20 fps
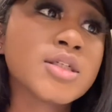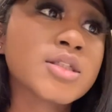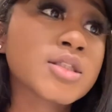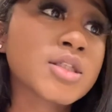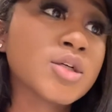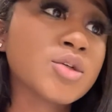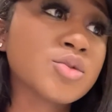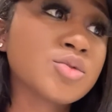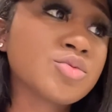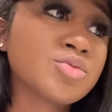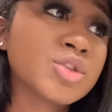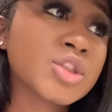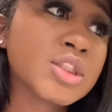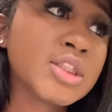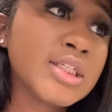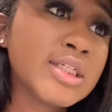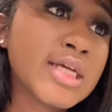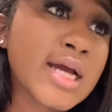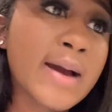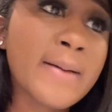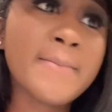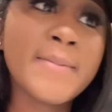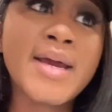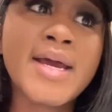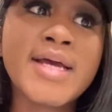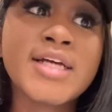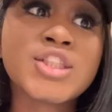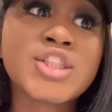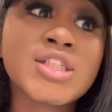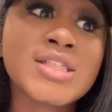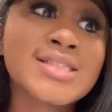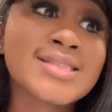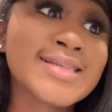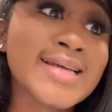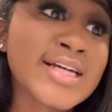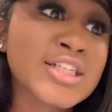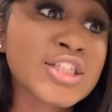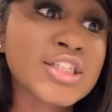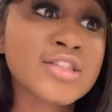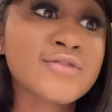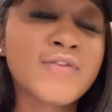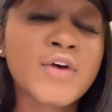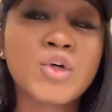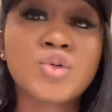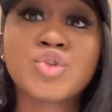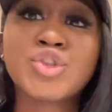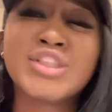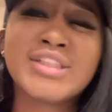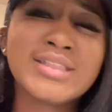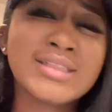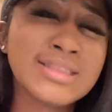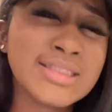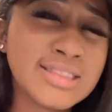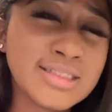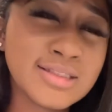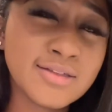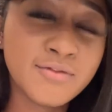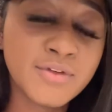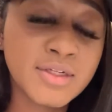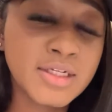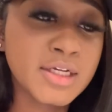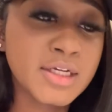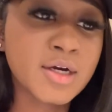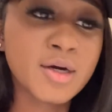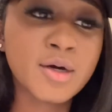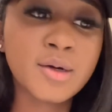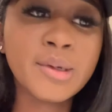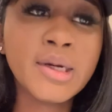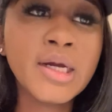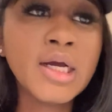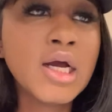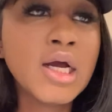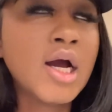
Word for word: So she got mad. She snatched his phone. She deleted the video.